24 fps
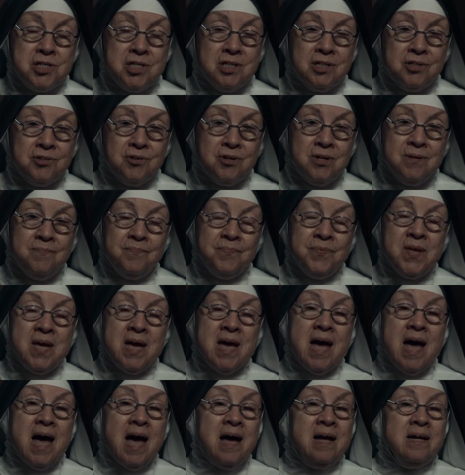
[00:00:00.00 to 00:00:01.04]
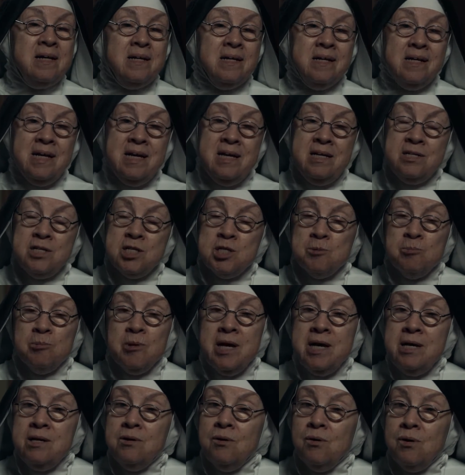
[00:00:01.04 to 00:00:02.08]
children. And he
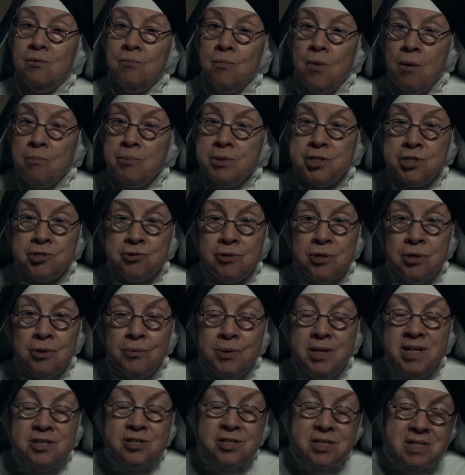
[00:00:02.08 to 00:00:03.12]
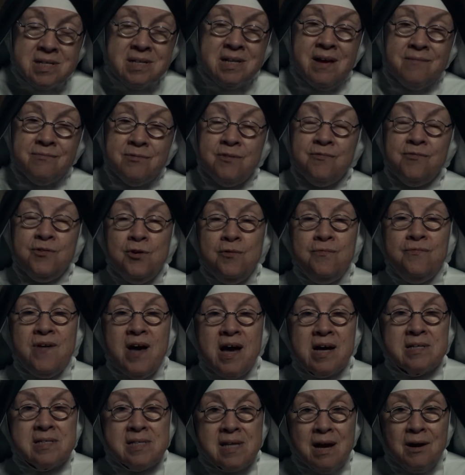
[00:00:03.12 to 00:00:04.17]
displayed what was true. He just left a few
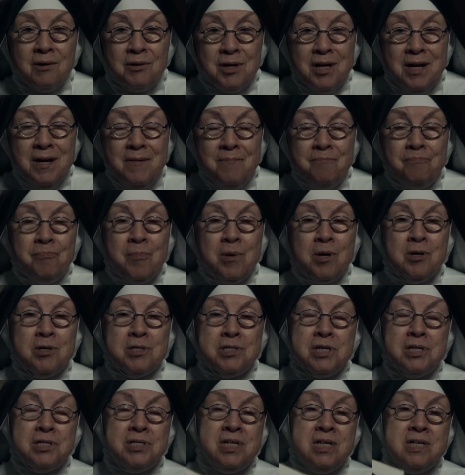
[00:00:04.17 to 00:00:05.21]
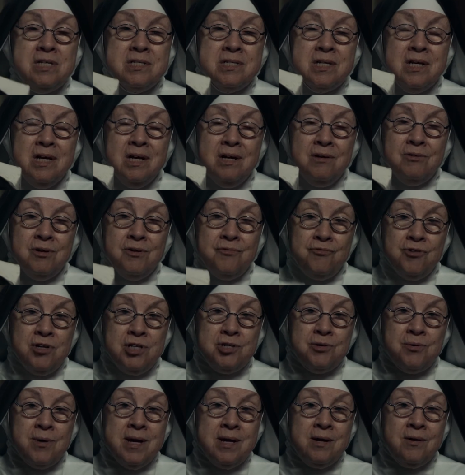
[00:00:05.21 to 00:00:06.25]
facts out because it's his
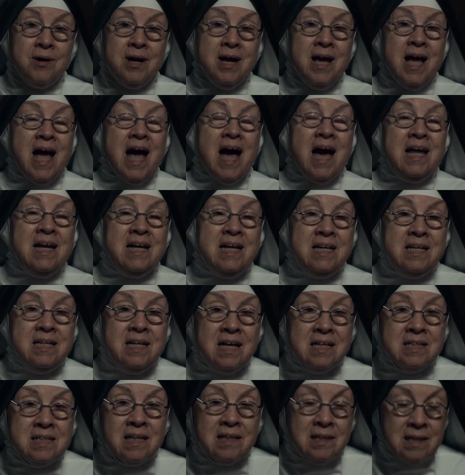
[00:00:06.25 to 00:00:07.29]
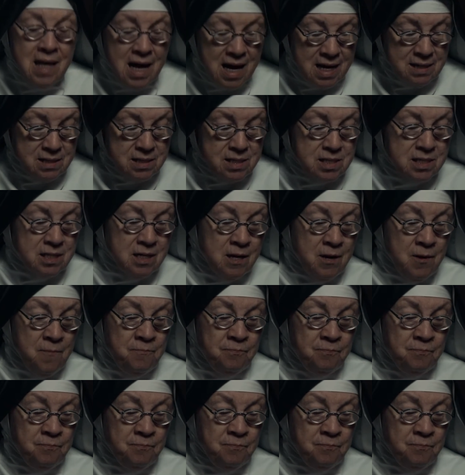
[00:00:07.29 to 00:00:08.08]
refrigerator. And he delights